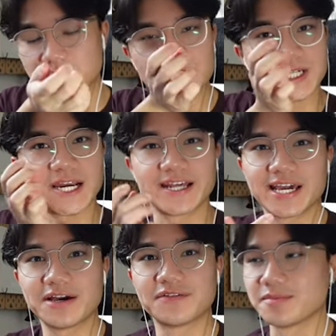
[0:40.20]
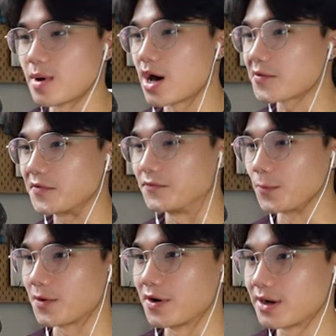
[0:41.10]
so shiny. I have a
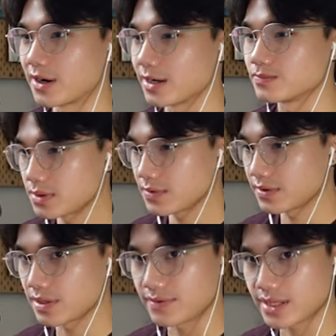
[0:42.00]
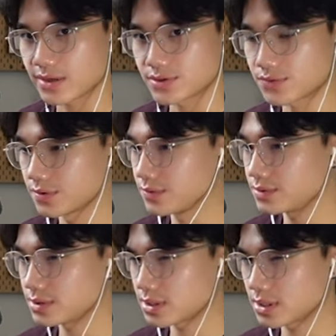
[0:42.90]
Aquaphor on. All right, we have 11,000
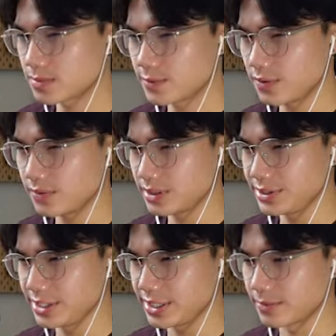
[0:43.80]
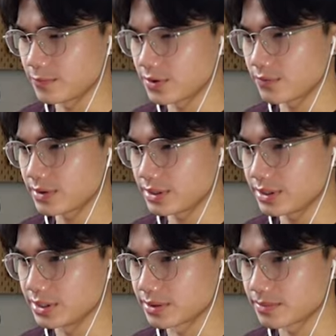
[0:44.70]
runes. Um, we don't really need them. We don't really
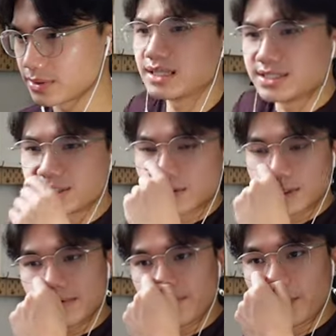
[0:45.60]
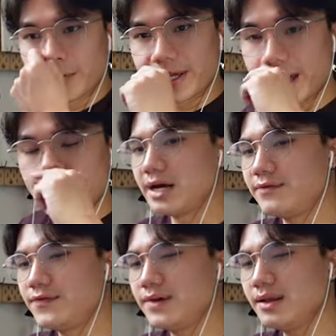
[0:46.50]
need them. Let's see. So we're level 48. I
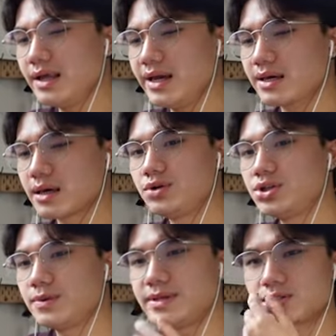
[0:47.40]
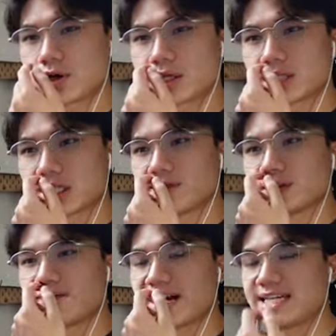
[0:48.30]
feel like we should be starting to
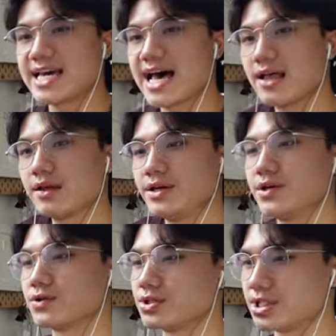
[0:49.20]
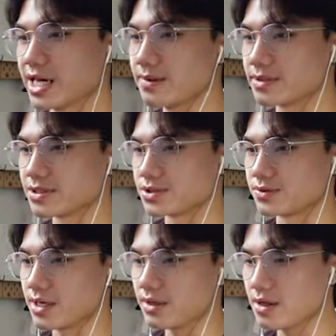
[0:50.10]
level up Vitality or Stamina
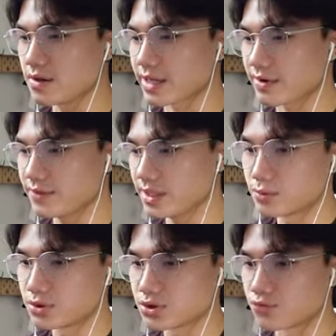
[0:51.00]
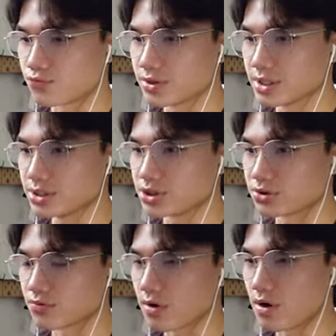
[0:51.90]
soon. I don't know. Like, I feel like we're just really
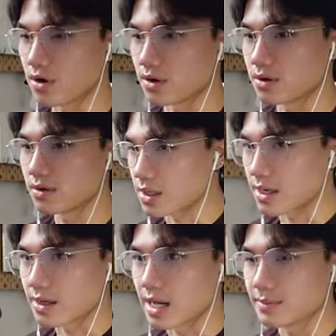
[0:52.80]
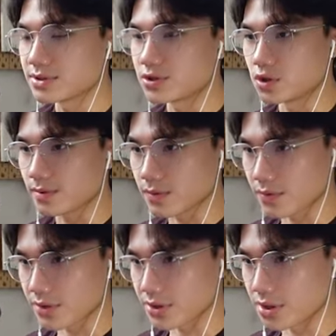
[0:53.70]
strong. All right, I'm assuming where
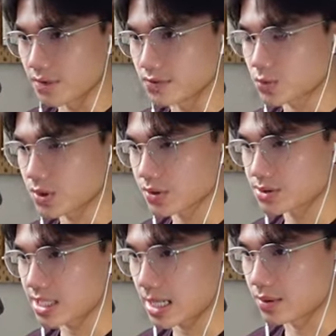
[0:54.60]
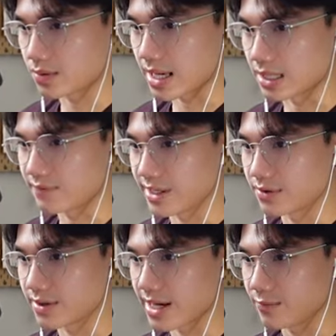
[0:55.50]
we're going to go is we're going to go to that little
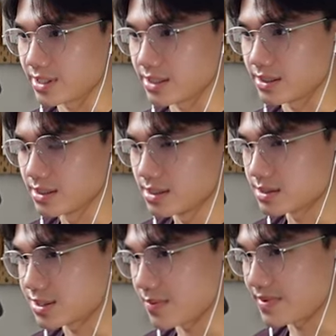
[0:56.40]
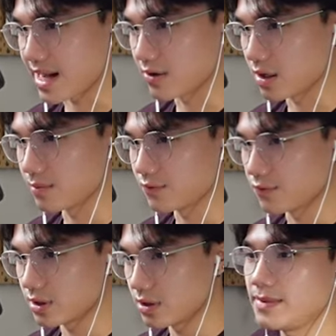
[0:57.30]
elevator that we skipped out on
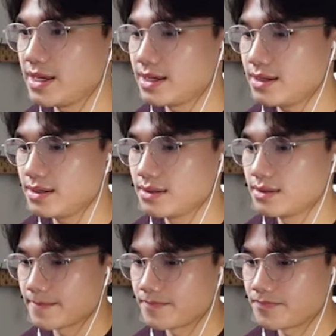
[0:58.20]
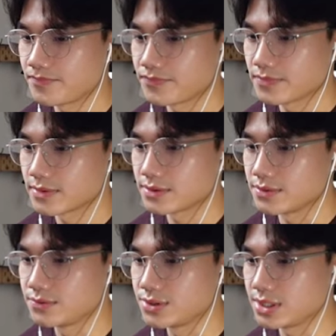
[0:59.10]
before. Hey, man. You seek,
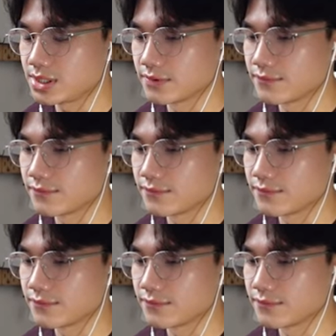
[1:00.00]
you seek the